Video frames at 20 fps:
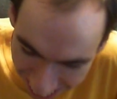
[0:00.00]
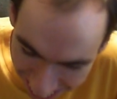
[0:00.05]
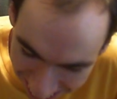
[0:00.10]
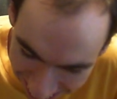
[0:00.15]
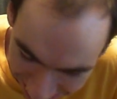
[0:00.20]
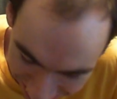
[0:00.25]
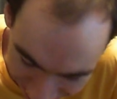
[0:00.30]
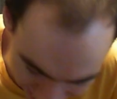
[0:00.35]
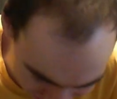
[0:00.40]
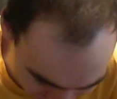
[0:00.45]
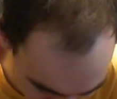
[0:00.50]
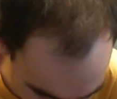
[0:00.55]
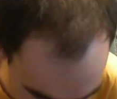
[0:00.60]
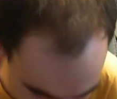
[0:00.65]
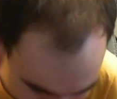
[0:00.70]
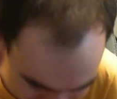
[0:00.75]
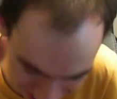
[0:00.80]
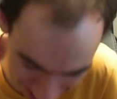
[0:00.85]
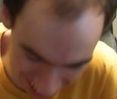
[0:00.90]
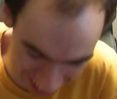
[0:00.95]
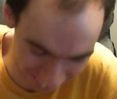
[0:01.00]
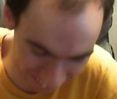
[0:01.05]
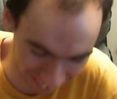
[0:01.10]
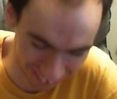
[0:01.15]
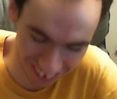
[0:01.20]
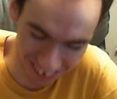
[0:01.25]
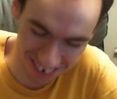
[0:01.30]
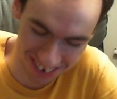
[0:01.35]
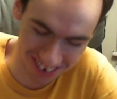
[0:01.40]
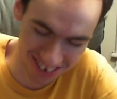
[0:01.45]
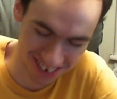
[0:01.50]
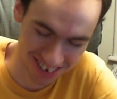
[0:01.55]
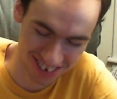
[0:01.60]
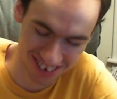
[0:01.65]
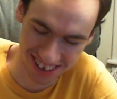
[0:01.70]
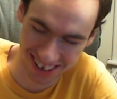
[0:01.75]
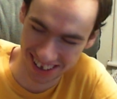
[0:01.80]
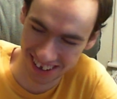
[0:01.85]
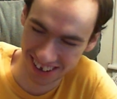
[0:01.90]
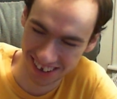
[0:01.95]
That's always what I've noticed is
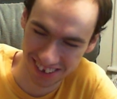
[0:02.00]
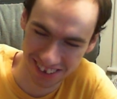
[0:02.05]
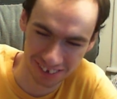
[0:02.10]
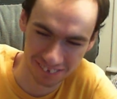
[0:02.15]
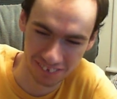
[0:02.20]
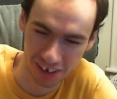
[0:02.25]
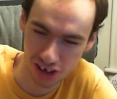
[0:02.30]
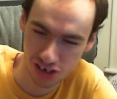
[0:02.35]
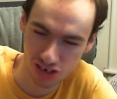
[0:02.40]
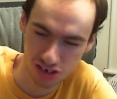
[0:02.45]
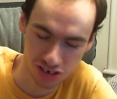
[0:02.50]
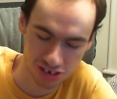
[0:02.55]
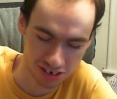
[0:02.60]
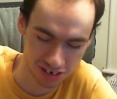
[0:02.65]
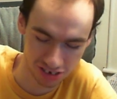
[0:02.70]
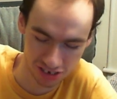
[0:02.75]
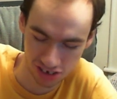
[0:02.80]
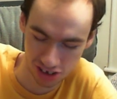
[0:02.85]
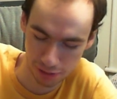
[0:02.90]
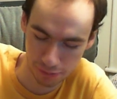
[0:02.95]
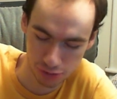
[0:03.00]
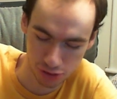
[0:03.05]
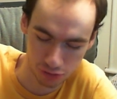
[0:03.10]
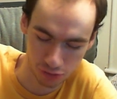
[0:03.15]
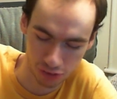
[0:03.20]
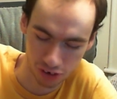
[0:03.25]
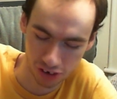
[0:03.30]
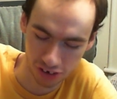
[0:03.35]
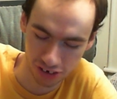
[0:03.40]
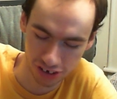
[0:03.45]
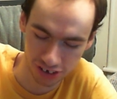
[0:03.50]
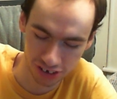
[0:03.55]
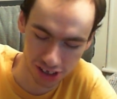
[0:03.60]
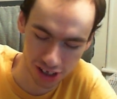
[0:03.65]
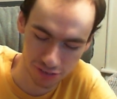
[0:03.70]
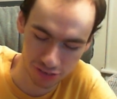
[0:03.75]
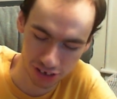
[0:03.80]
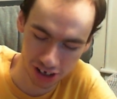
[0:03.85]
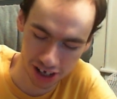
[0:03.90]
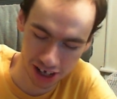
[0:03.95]
like the best sips of water you'll
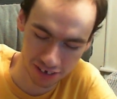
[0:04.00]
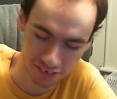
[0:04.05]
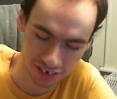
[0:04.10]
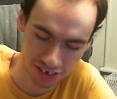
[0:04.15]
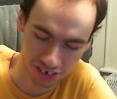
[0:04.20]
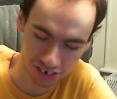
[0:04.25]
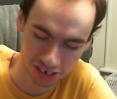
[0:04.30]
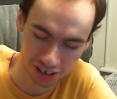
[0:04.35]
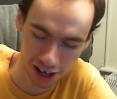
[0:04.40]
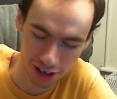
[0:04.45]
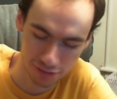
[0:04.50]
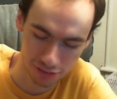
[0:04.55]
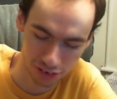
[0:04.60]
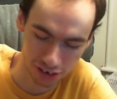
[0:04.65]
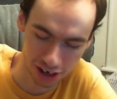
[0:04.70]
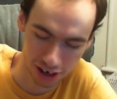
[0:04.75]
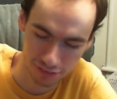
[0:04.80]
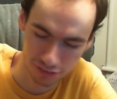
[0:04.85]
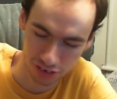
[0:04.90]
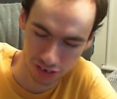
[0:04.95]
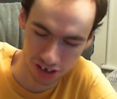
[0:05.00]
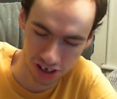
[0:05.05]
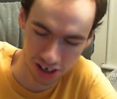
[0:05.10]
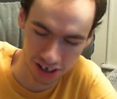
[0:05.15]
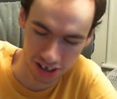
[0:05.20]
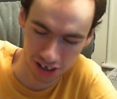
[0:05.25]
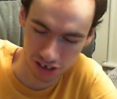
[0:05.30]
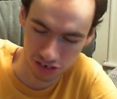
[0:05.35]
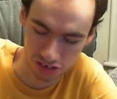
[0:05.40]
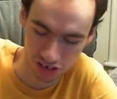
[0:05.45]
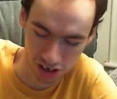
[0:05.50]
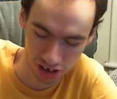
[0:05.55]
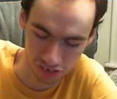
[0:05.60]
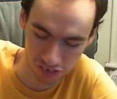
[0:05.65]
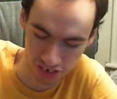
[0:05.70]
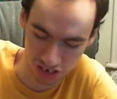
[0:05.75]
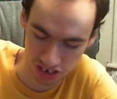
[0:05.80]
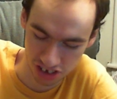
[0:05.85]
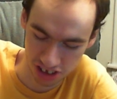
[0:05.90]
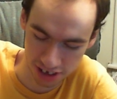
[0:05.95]
ever have in your life are after taking a drink of
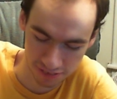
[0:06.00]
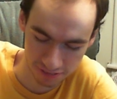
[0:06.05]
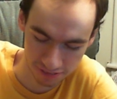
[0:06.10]
whiskey.